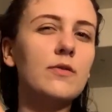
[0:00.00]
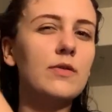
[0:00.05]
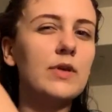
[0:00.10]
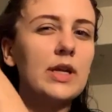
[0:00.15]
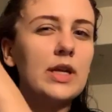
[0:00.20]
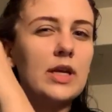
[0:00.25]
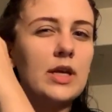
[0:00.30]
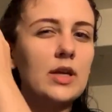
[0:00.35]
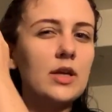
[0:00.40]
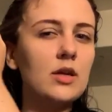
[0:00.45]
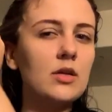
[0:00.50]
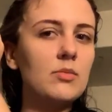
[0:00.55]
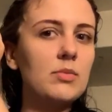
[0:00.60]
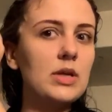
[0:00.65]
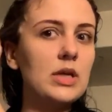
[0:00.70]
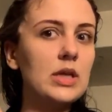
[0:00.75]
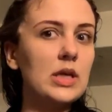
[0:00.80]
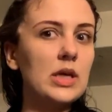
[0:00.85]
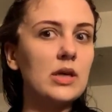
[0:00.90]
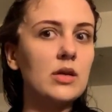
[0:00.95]
fit in and
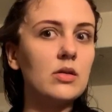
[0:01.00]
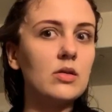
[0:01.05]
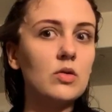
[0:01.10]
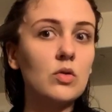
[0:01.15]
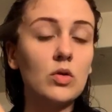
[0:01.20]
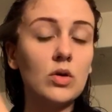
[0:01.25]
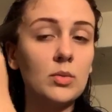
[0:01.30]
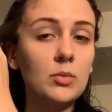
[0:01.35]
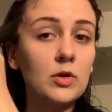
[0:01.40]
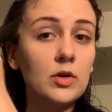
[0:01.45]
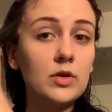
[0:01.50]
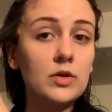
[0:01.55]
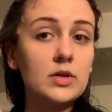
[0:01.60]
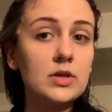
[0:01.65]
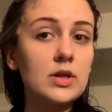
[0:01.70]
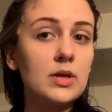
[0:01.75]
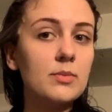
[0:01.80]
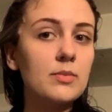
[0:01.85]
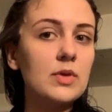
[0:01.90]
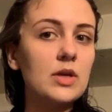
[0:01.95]
be like normal or
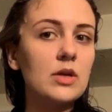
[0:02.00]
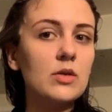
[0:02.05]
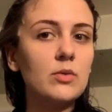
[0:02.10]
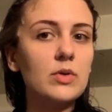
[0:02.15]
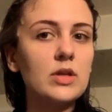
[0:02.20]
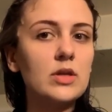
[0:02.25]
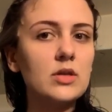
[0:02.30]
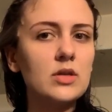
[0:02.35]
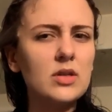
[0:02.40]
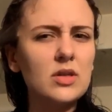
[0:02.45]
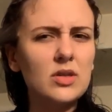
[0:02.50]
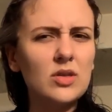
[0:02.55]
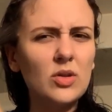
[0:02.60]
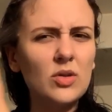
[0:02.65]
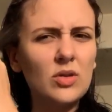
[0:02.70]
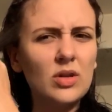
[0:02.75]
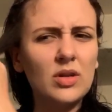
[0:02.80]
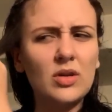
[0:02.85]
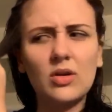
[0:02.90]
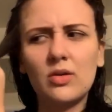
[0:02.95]
something, which
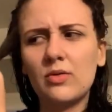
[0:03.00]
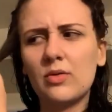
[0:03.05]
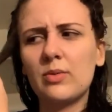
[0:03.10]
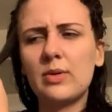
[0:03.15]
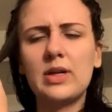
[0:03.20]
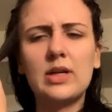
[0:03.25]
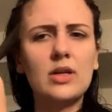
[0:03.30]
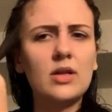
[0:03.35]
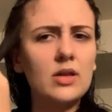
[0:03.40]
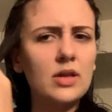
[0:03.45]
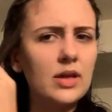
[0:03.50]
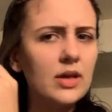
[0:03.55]
totally overrated.